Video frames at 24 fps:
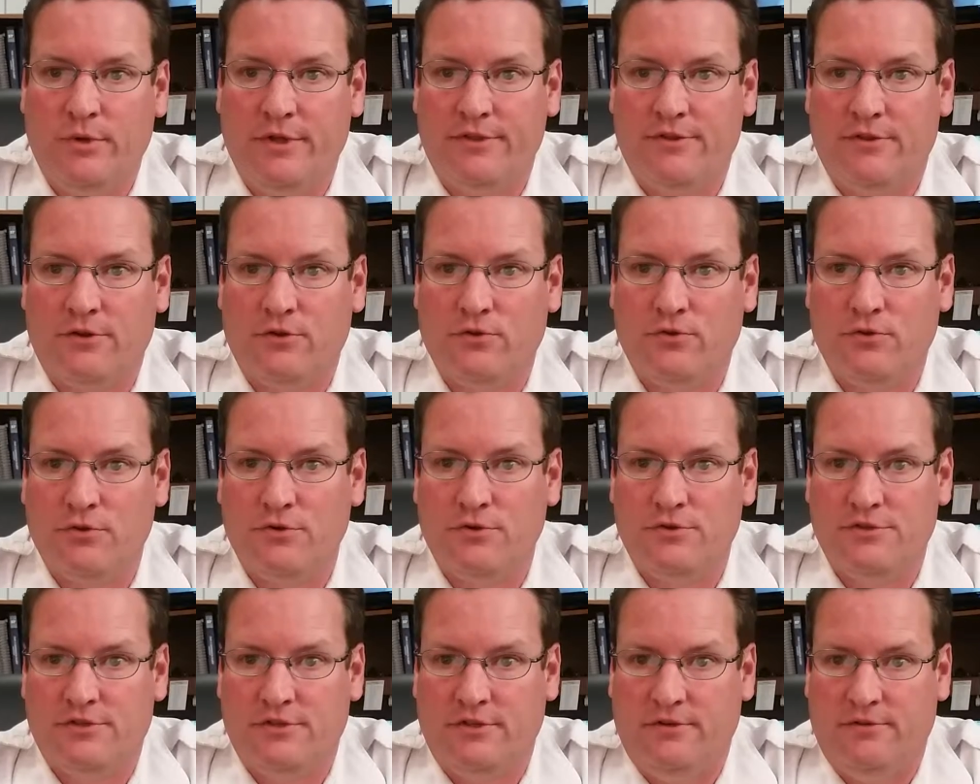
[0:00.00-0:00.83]
with the
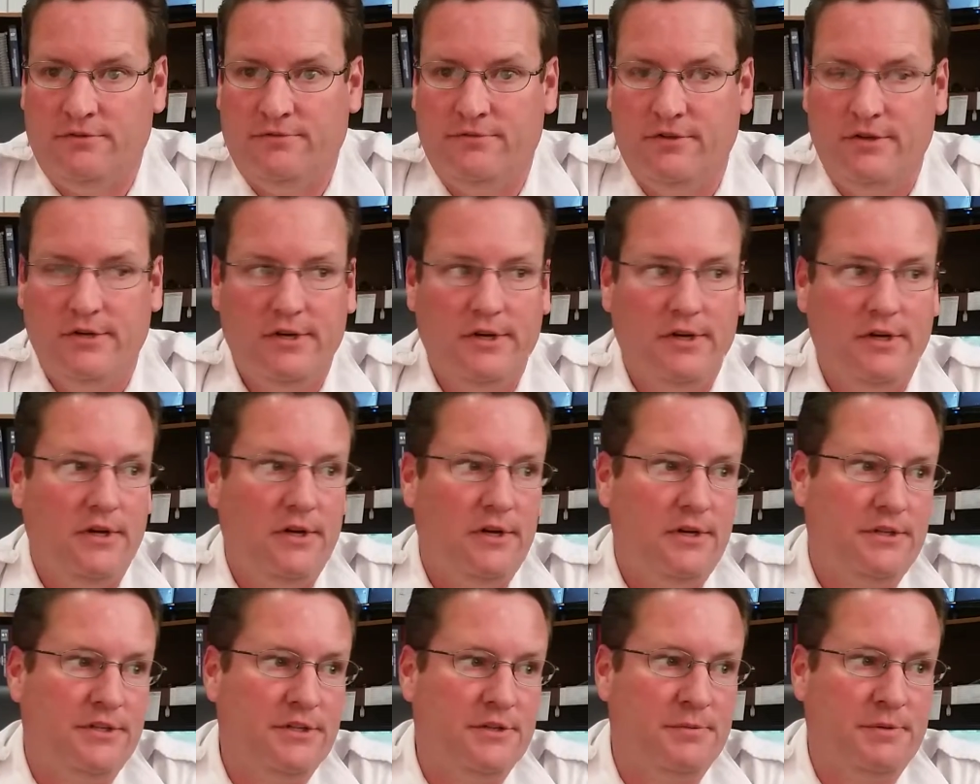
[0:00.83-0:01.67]
crews of
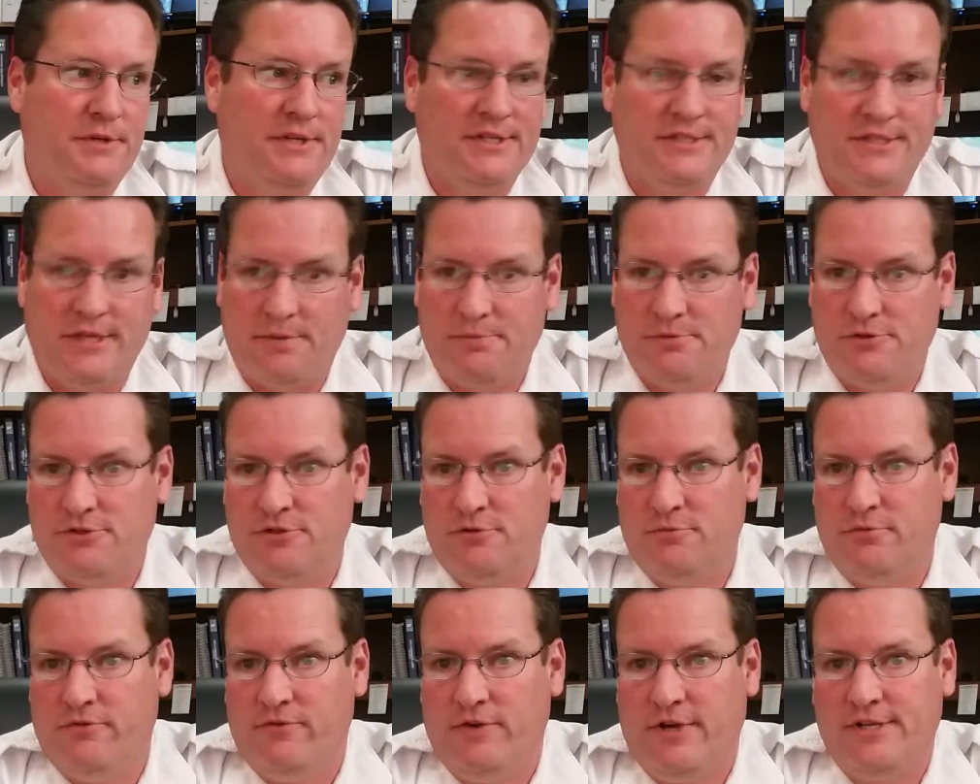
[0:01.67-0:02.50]
just because I'm the
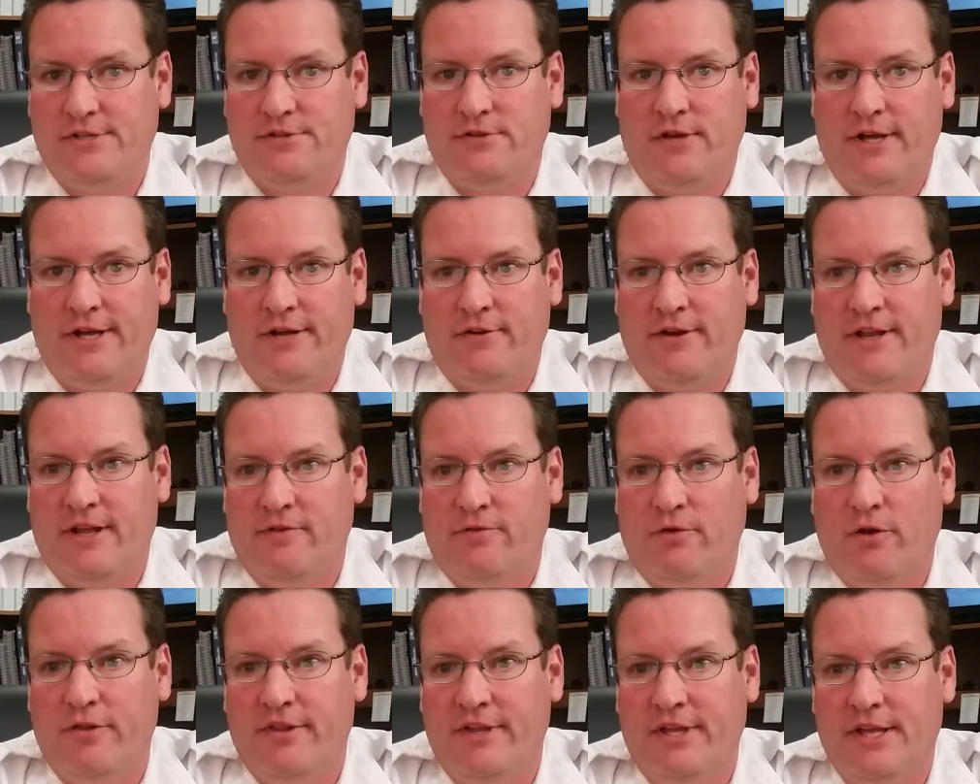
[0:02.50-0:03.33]
supervisor, I don't
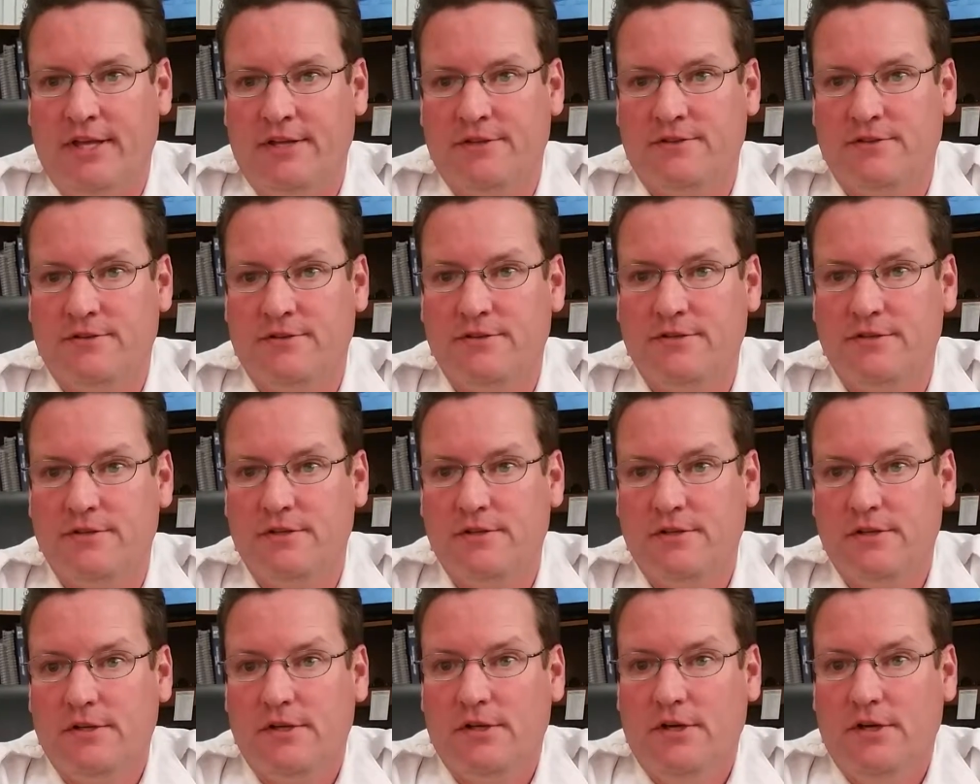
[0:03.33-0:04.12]
have all the answers.